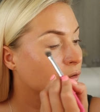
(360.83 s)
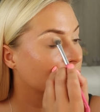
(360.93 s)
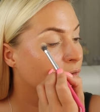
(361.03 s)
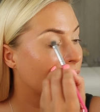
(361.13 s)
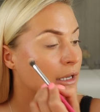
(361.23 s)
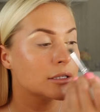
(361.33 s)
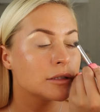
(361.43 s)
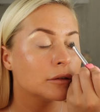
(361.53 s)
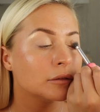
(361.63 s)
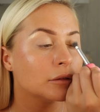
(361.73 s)

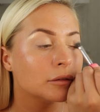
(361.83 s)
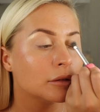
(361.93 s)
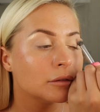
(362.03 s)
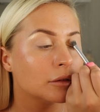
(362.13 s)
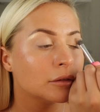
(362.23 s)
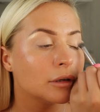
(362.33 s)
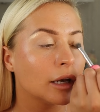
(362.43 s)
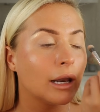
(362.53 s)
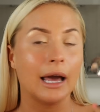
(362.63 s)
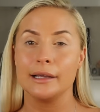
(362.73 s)
create
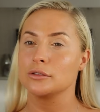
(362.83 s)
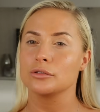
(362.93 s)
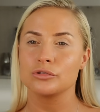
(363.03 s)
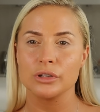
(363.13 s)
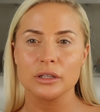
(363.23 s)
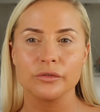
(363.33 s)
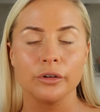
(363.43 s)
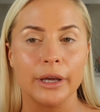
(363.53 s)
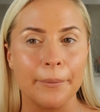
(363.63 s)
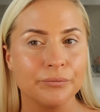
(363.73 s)
lines or streaks
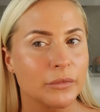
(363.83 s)
for you.